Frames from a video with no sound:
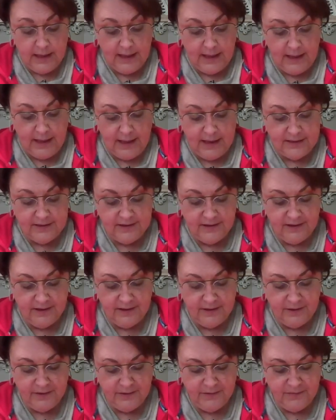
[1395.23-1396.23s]
And
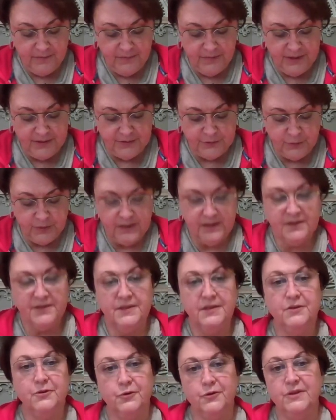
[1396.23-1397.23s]
uh, this one
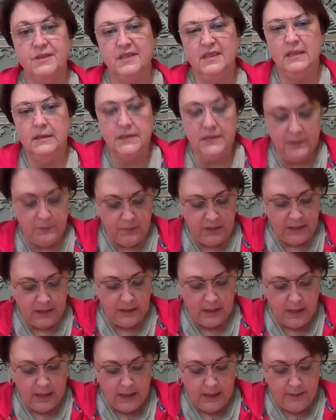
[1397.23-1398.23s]
is interesting to
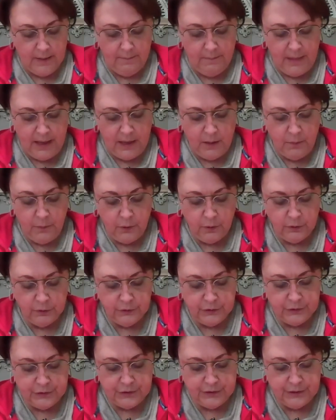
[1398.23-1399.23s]
me
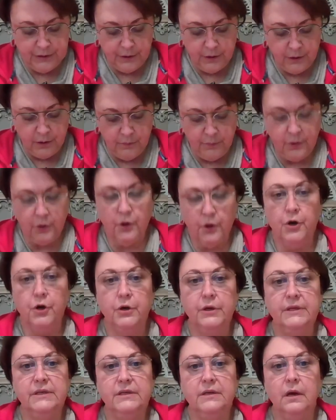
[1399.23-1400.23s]
maple syrup
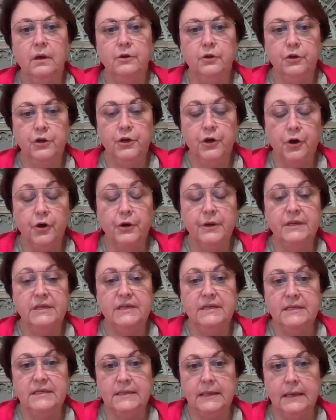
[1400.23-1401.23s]
urine, urine
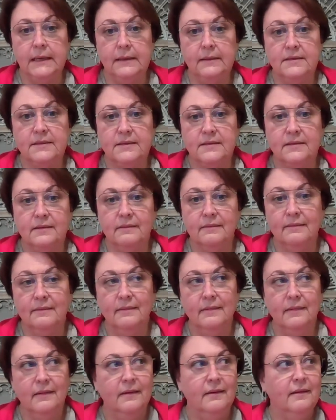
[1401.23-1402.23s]
disease.
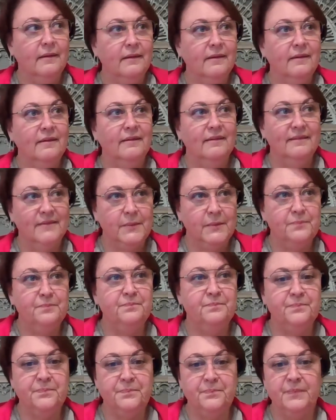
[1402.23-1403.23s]

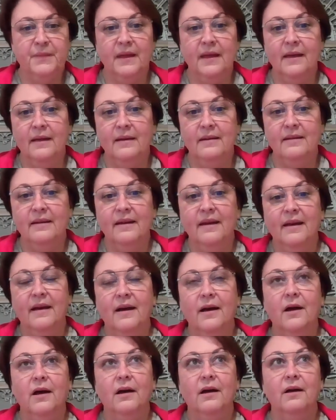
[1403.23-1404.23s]
Mm-hmm. And
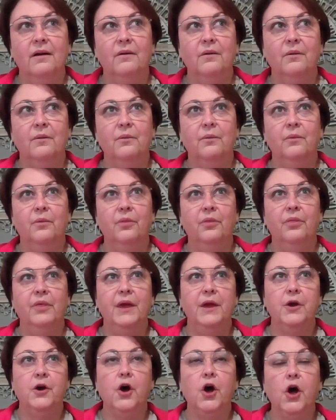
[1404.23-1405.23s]
uh,
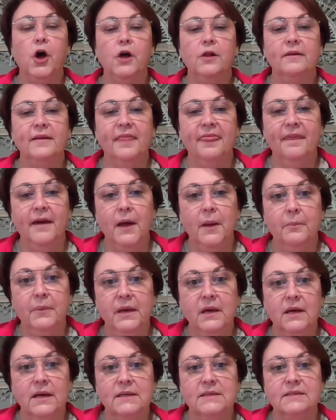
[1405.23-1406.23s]
they call it that
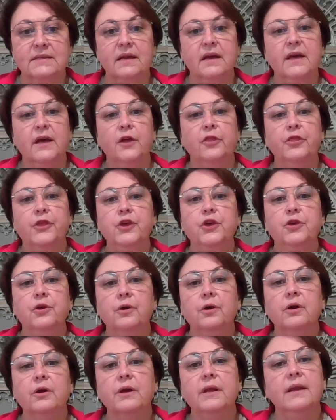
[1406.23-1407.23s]
because the
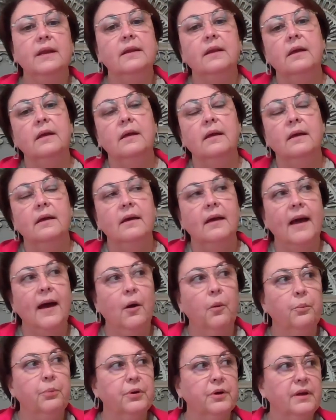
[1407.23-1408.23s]
urine
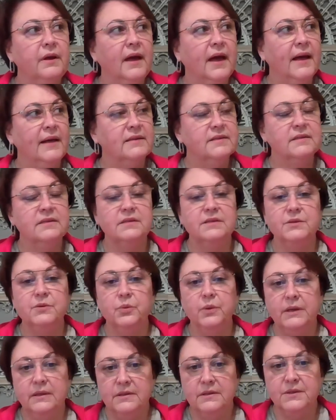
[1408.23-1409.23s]
output has a
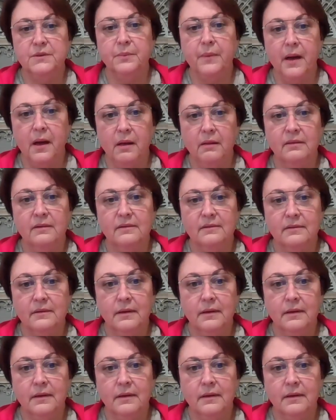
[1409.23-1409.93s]
sweet smell.